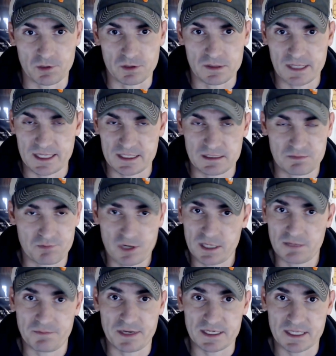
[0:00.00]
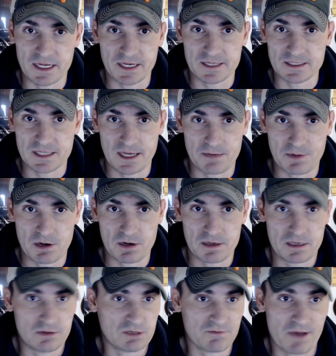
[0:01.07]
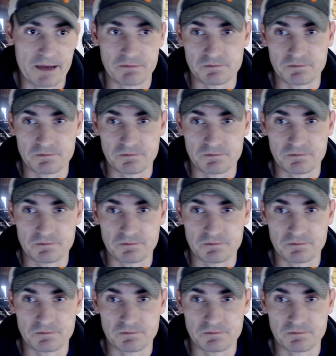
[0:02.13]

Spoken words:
That's probably the best I can say about it. He was fine.